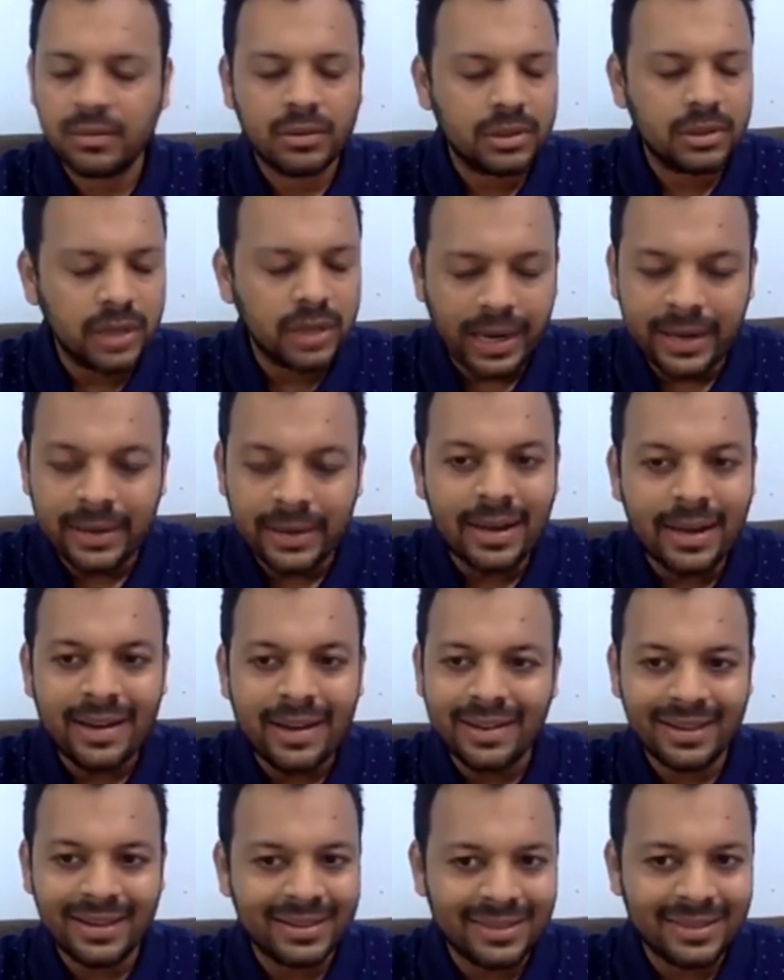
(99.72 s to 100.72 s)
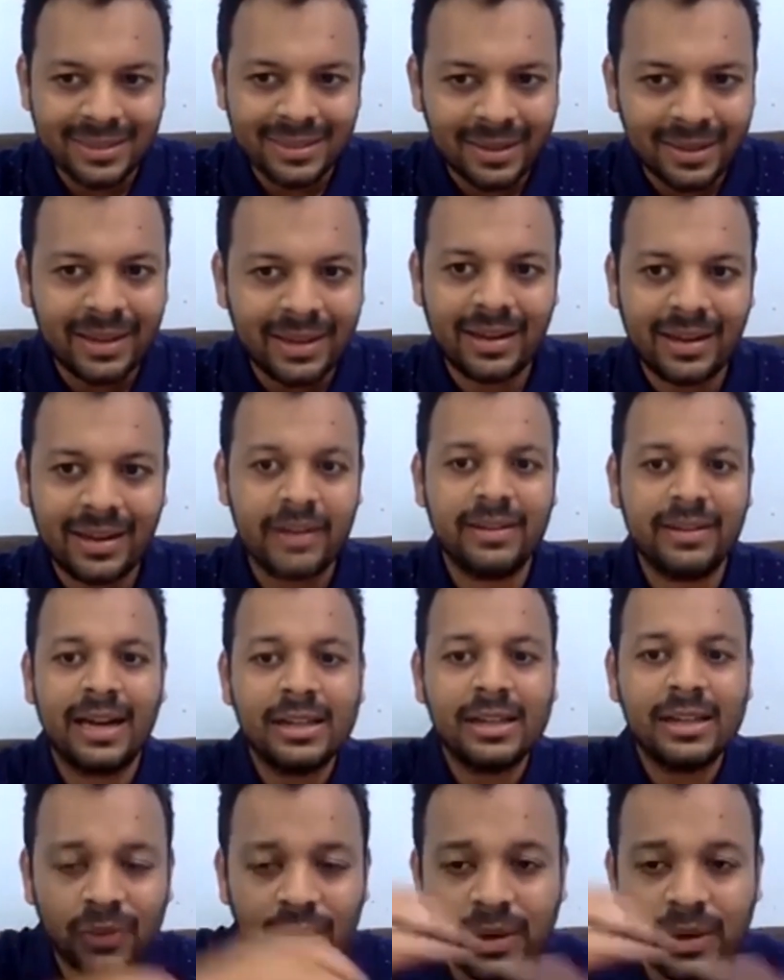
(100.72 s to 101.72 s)
the entire cases again. And
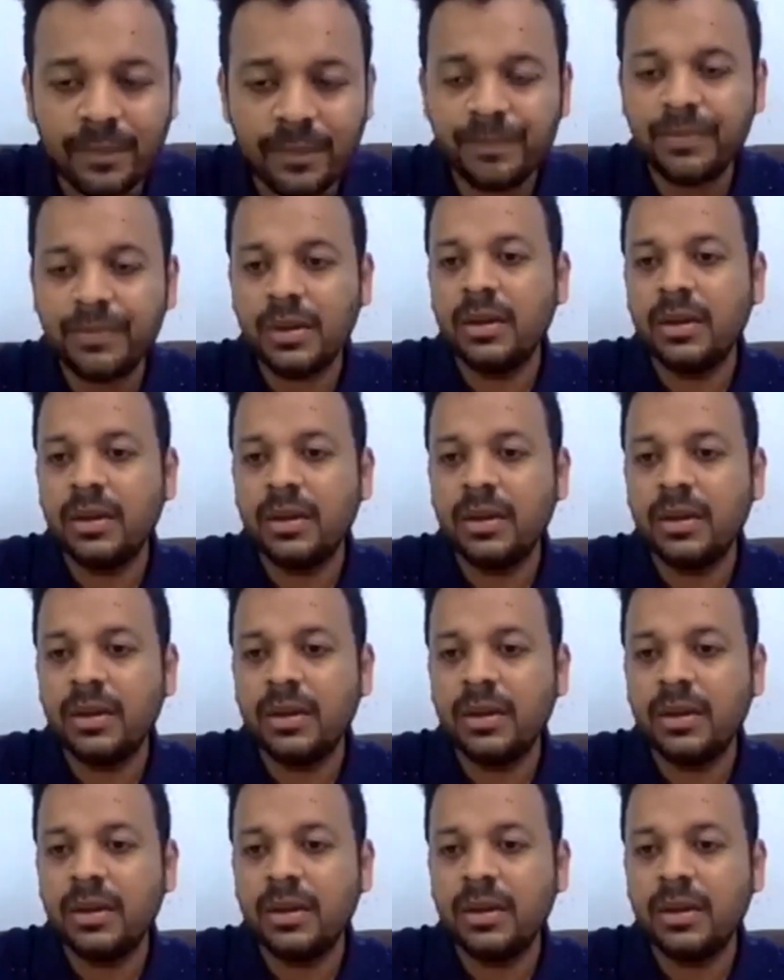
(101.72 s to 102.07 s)
that's when